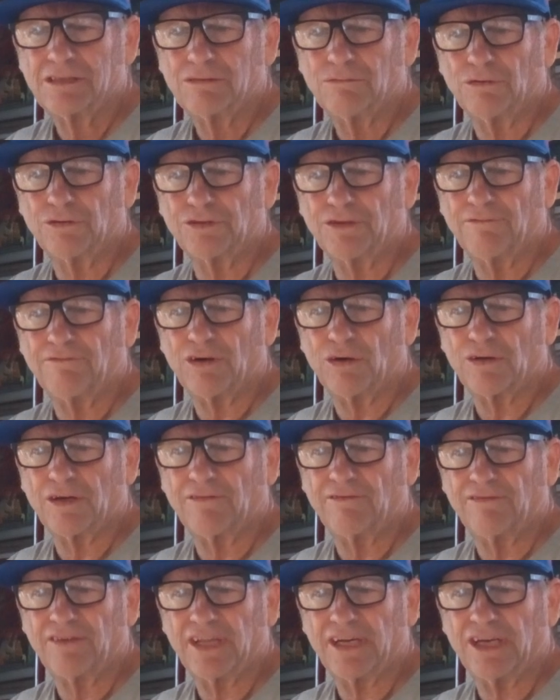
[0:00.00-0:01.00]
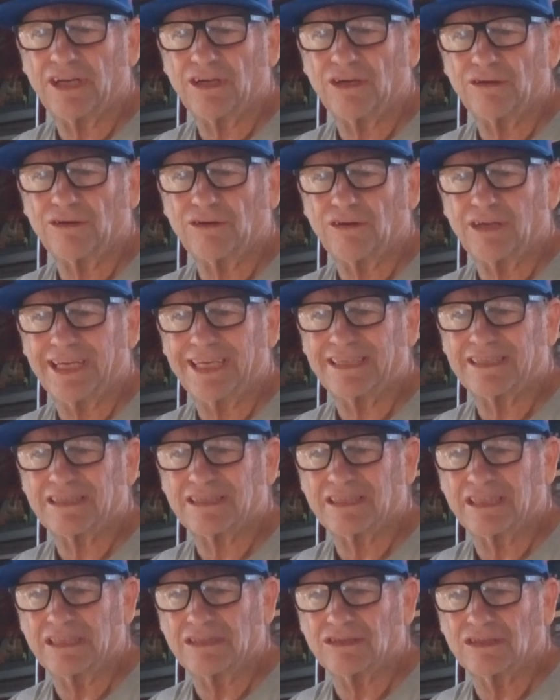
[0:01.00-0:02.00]
We'll devote a video to each
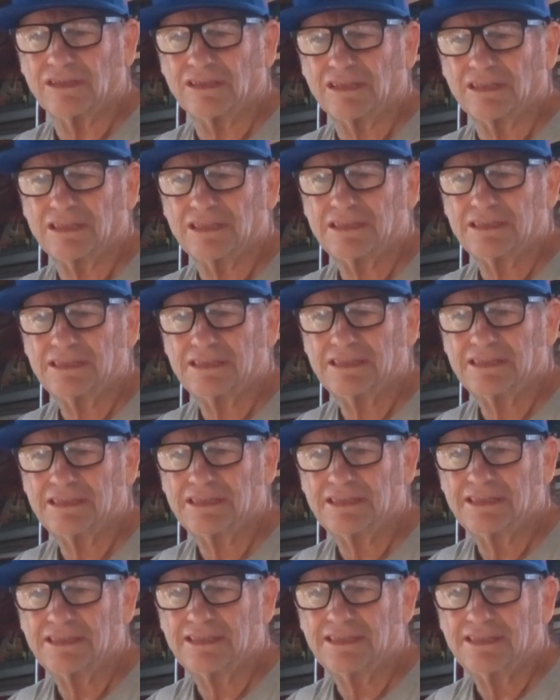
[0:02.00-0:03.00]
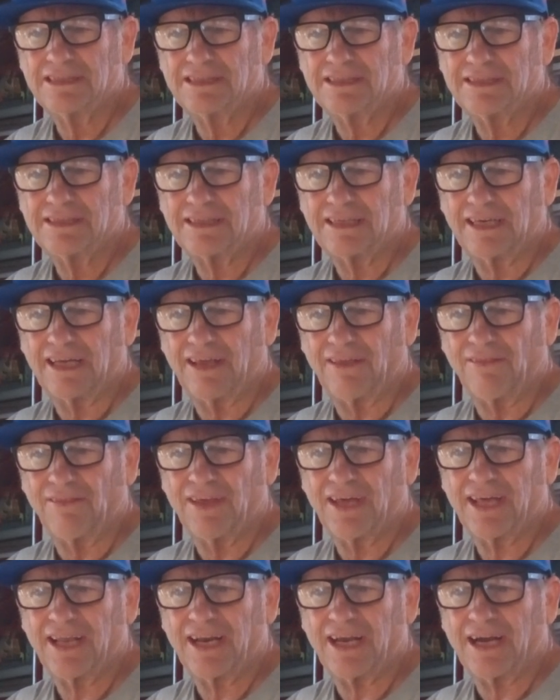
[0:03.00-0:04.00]
season. And
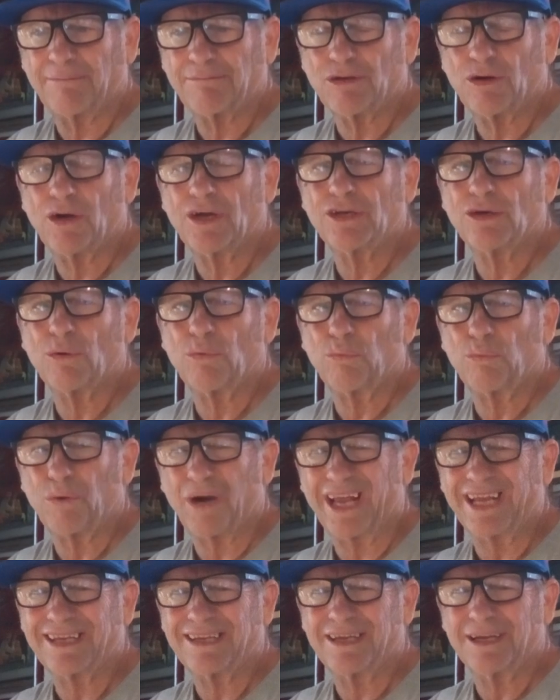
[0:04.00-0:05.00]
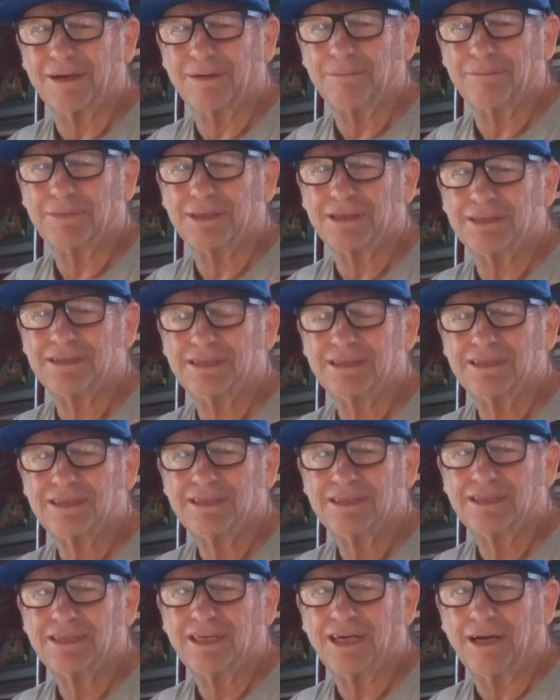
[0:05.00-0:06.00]
then I'm going to rank him
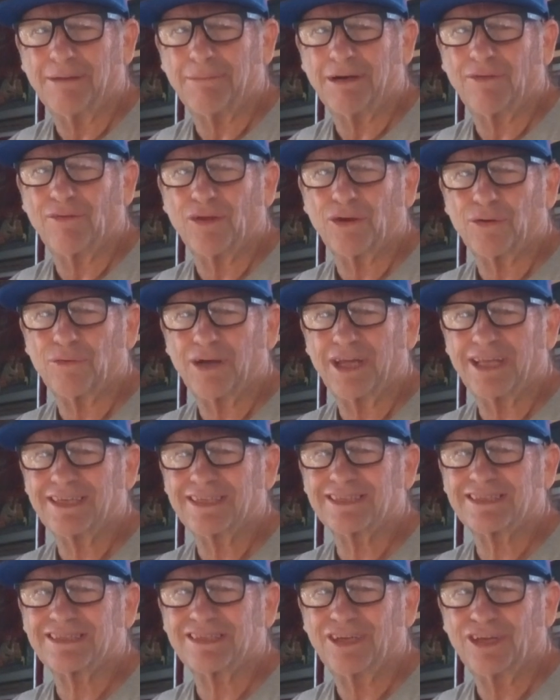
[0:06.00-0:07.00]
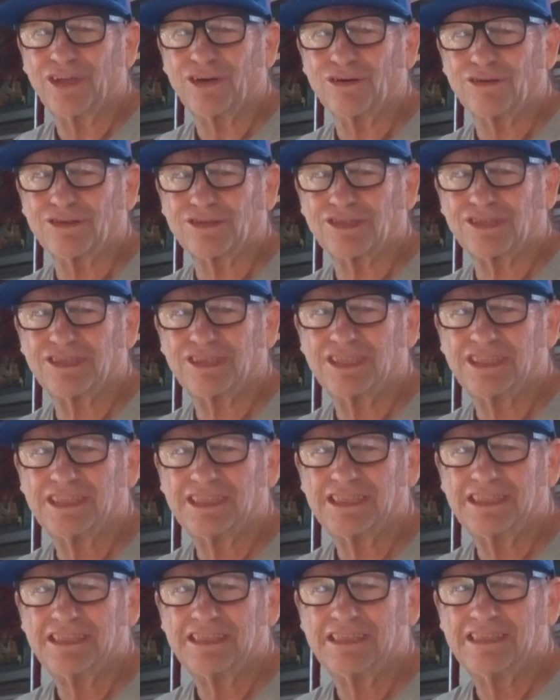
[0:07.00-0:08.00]
among the greatest hitters
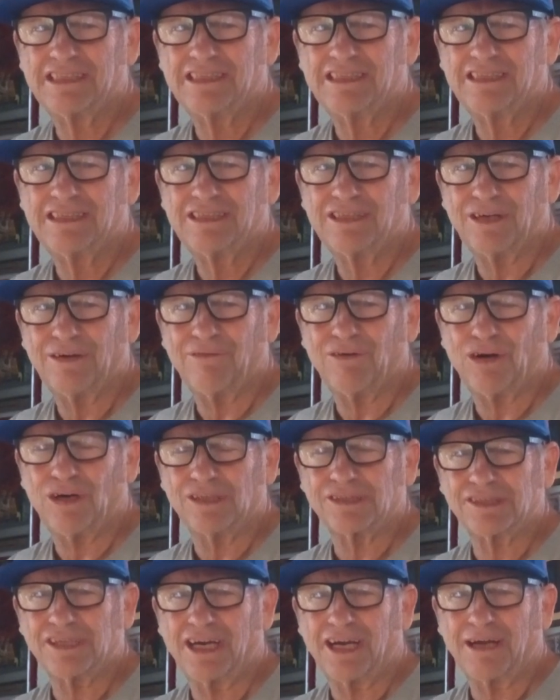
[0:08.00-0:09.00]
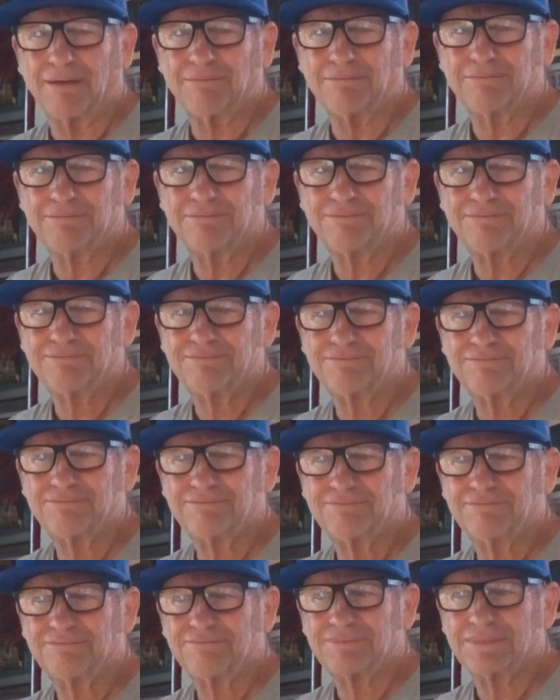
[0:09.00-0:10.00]
of all time.
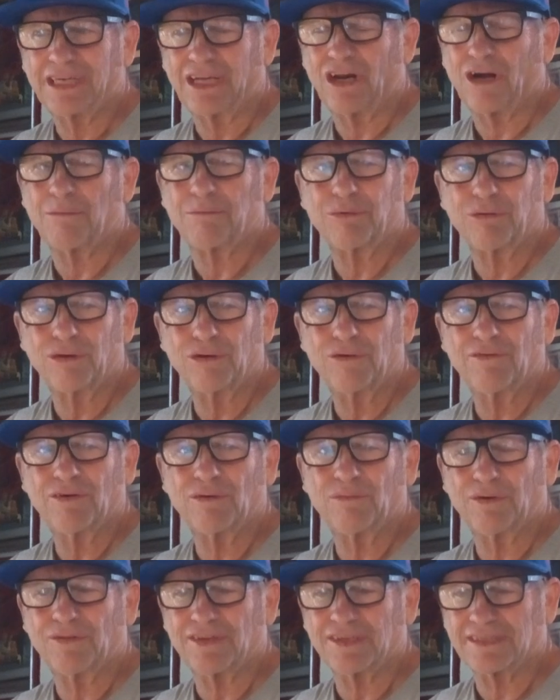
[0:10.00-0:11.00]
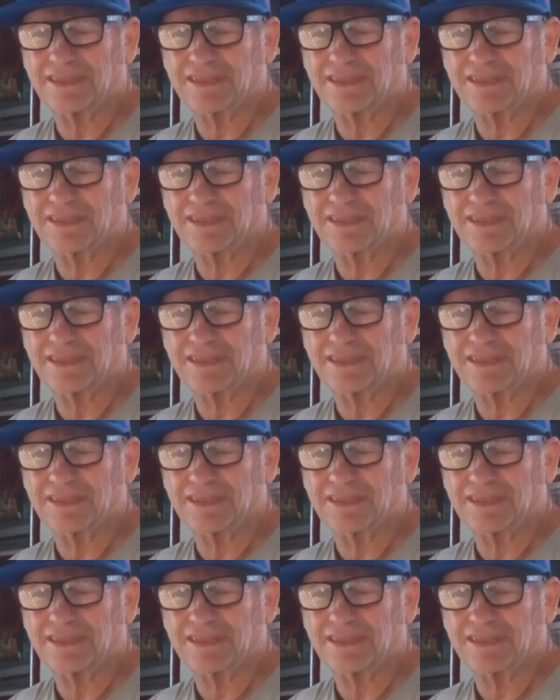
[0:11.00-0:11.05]
And I'll prove it with the